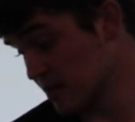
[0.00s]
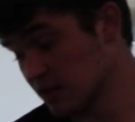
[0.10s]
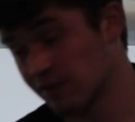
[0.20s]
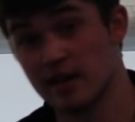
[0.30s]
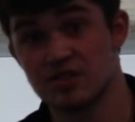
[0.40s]

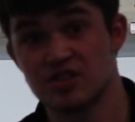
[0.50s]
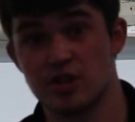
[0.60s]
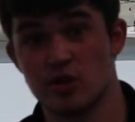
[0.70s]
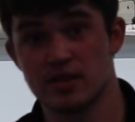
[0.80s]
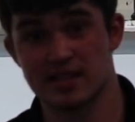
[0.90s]
this Phase
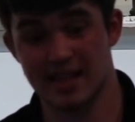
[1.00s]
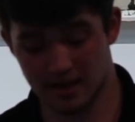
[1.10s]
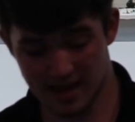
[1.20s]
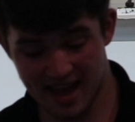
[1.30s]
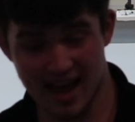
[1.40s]
2 is
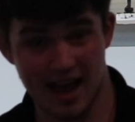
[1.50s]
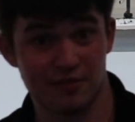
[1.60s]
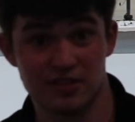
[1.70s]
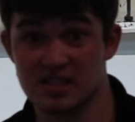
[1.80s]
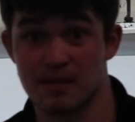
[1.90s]
like
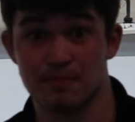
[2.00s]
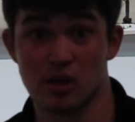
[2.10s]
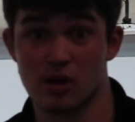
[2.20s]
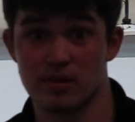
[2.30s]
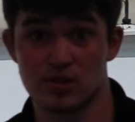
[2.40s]
half a step
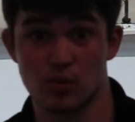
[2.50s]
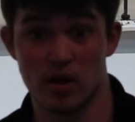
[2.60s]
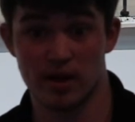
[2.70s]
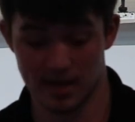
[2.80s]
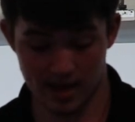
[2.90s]
below this
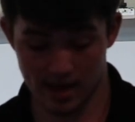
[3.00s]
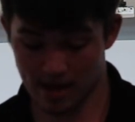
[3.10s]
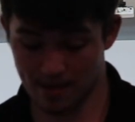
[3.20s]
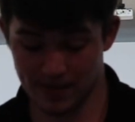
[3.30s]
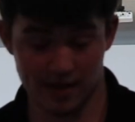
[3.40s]
one.
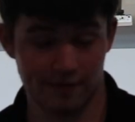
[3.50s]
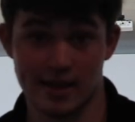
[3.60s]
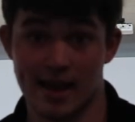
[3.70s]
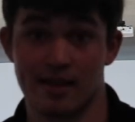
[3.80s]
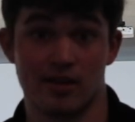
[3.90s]
If
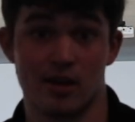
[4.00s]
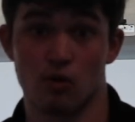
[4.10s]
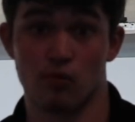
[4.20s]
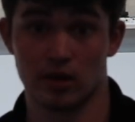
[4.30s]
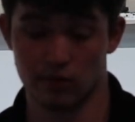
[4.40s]
that, they
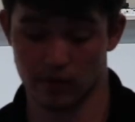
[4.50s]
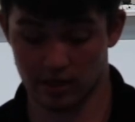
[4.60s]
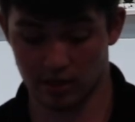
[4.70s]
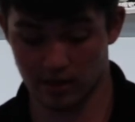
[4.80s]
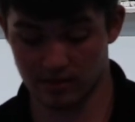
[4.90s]
are really,
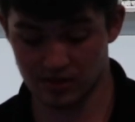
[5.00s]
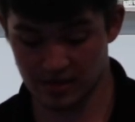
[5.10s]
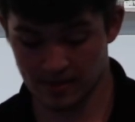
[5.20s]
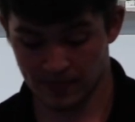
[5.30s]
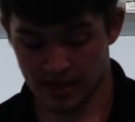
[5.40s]
really
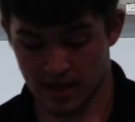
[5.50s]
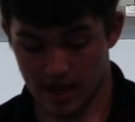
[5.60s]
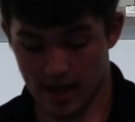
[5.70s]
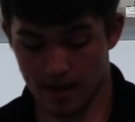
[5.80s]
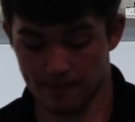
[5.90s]
close.
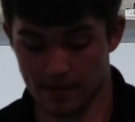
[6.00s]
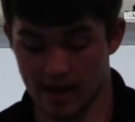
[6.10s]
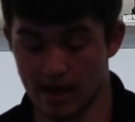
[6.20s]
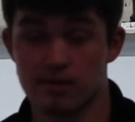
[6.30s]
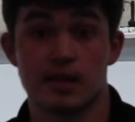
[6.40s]

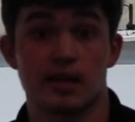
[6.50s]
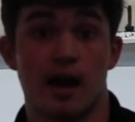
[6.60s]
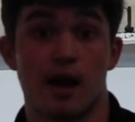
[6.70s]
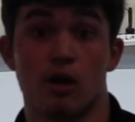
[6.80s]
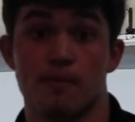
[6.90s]
I think
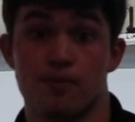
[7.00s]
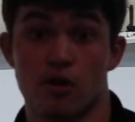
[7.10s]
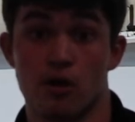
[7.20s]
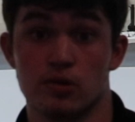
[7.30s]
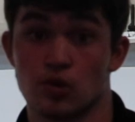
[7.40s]
Ion
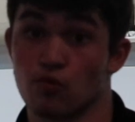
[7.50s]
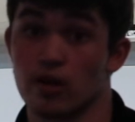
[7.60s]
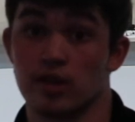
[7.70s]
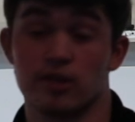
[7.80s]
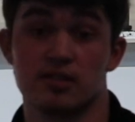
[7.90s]
Pro is a
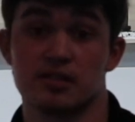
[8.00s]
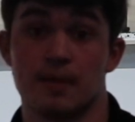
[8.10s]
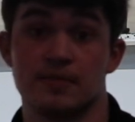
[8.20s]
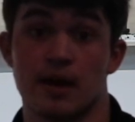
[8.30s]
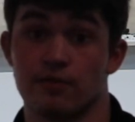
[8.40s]
really good
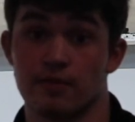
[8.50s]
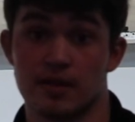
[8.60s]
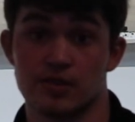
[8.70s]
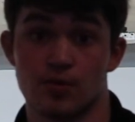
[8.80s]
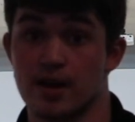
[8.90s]
step down from
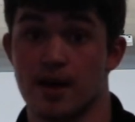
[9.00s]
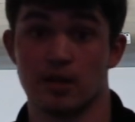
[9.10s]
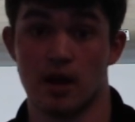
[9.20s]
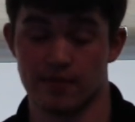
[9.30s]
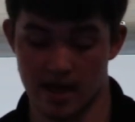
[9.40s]
this one. I'm
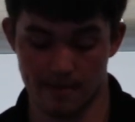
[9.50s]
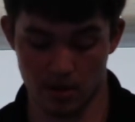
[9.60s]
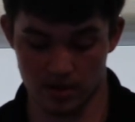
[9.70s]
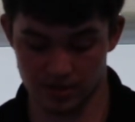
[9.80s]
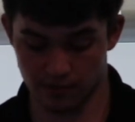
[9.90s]
loving that
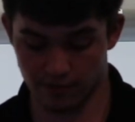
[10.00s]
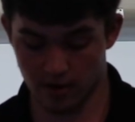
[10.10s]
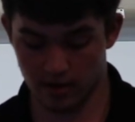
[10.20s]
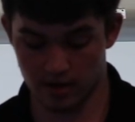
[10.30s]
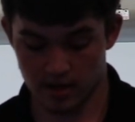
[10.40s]
ball so
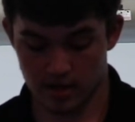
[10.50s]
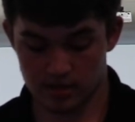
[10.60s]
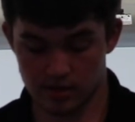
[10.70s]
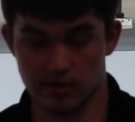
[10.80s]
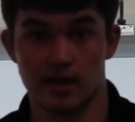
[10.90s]
far.
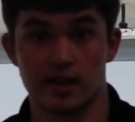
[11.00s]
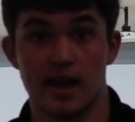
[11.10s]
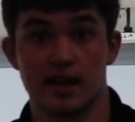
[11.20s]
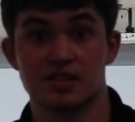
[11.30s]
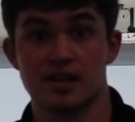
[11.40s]
So I think
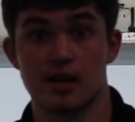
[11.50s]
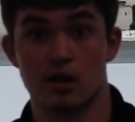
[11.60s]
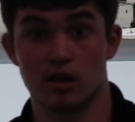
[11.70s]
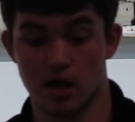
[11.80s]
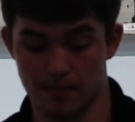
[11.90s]

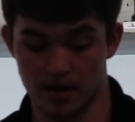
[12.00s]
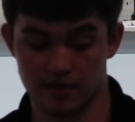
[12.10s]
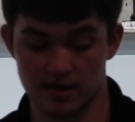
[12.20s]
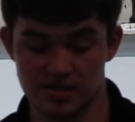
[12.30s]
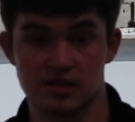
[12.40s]
XL above
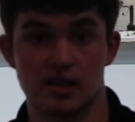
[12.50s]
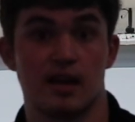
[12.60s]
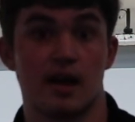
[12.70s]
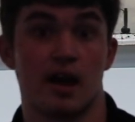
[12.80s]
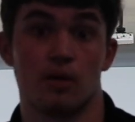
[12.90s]
this
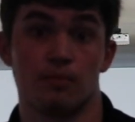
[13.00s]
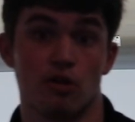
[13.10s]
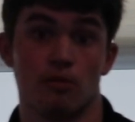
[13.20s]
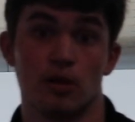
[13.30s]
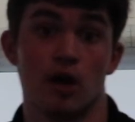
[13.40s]
and Ion
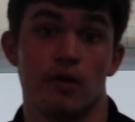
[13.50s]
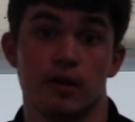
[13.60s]
Pro below